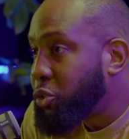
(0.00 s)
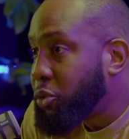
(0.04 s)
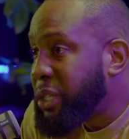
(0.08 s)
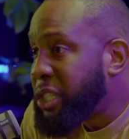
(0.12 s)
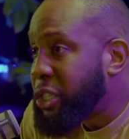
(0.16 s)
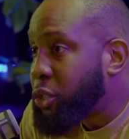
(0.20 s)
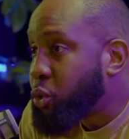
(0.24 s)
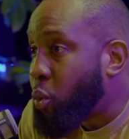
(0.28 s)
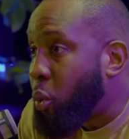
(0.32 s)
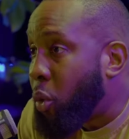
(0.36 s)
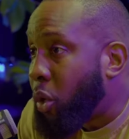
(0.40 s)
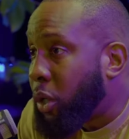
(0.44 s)
doing
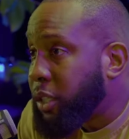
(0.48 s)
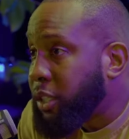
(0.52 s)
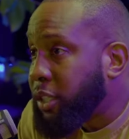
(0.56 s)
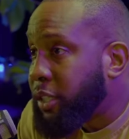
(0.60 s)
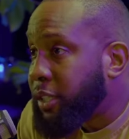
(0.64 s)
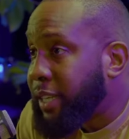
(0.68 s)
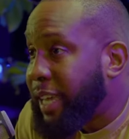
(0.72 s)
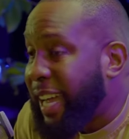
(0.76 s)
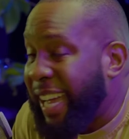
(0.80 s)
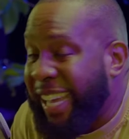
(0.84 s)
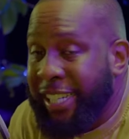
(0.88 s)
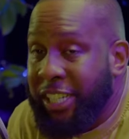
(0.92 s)

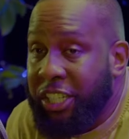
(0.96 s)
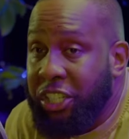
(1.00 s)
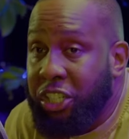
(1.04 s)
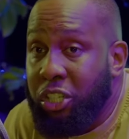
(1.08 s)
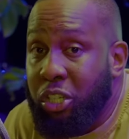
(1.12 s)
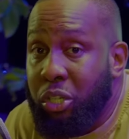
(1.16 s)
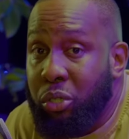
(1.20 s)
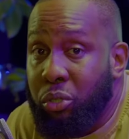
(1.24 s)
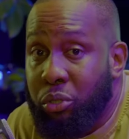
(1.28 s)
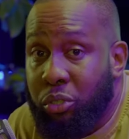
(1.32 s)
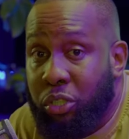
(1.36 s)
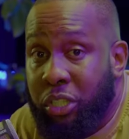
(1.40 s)
squats and
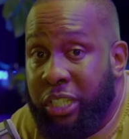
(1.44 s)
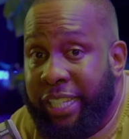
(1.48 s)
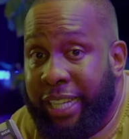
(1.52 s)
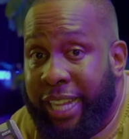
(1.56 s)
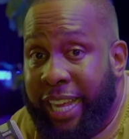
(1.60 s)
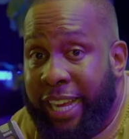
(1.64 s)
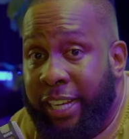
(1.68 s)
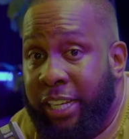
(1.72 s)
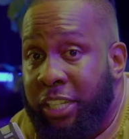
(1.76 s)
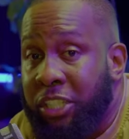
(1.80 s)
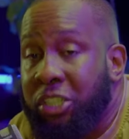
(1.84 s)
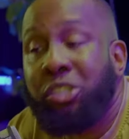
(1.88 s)
she,
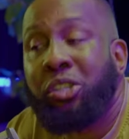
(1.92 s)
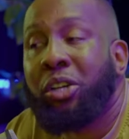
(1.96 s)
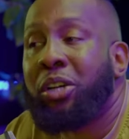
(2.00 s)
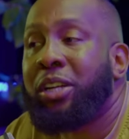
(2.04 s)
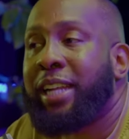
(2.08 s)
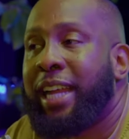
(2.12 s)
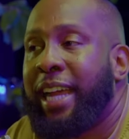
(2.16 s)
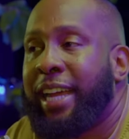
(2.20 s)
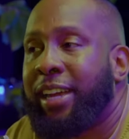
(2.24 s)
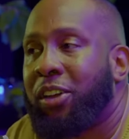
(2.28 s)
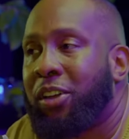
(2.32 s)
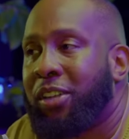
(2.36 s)
like it's not
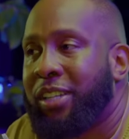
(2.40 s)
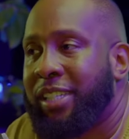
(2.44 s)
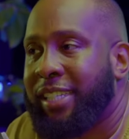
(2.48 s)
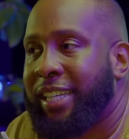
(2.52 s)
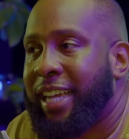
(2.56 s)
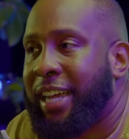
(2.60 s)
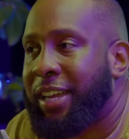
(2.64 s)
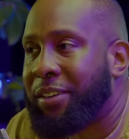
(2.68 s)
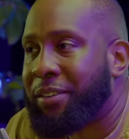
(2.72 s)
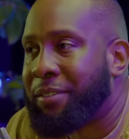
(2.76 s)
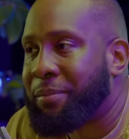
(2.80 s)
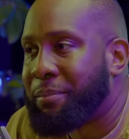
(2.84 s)
like all this
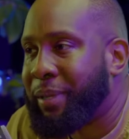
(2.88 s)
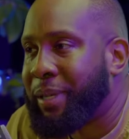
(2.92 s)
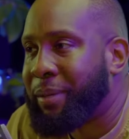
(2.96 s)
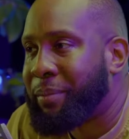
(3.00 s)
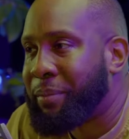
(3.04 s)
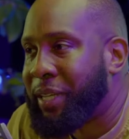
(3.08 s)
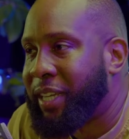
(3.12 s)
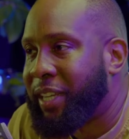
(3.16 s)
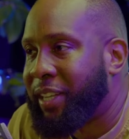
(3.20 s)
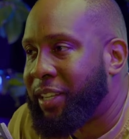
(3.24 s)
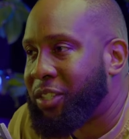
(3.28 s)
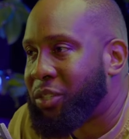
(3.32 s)
kind of
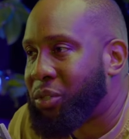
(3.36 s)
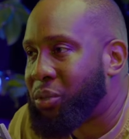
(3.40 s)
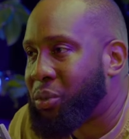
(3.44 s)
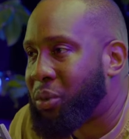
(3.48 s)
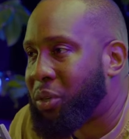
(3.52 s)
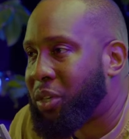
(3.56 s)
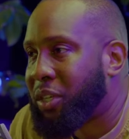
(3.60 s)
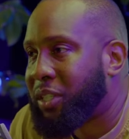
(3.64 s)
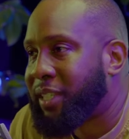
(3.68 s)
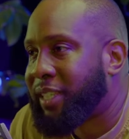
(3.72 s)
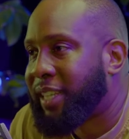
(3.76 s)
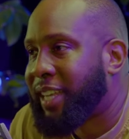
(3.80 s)
BBL
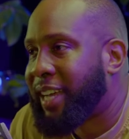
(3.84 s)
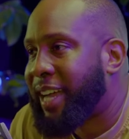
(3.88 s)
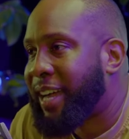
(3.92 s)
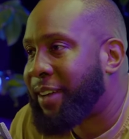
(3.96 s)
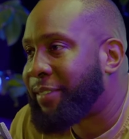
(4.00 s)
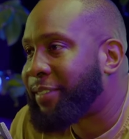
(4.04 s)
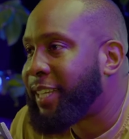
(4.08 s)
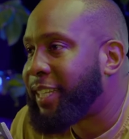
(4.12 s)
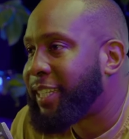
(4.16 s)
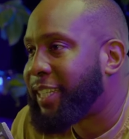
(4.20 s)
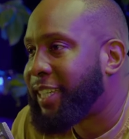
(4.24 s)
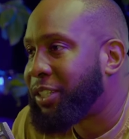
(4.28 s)
squats that
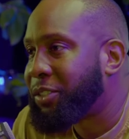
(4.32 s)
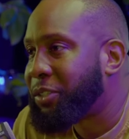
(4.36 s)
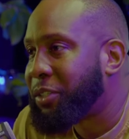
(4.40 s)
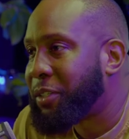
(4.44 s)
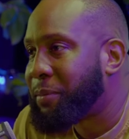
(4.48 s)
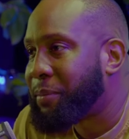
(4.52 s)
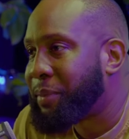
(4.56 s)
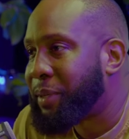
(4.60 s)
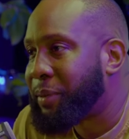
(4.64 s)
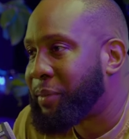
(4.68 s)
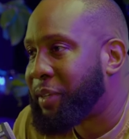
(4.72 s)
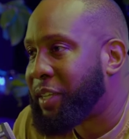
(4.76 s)
after they do
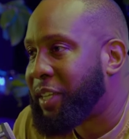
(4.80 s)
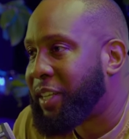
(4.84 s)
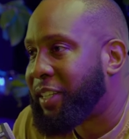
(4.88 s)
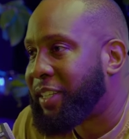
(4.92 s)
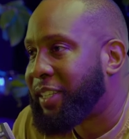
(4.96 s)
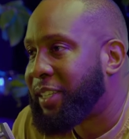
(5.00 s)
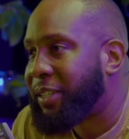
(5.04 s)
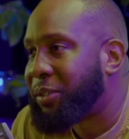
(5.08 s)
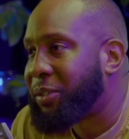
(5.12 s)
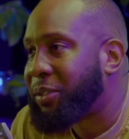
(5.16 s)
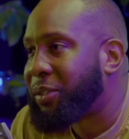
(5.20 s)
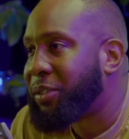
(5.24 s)
the
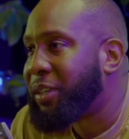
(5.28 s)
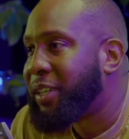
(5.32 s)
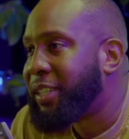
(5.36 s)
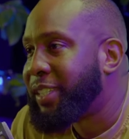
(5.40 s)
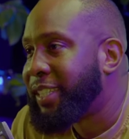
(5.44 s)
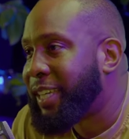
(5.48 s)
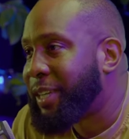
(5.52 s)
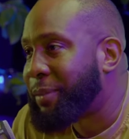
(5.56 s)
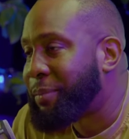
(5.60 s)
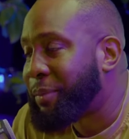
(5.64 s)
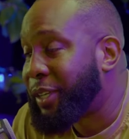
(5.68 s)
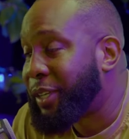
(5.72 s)
BBL they will take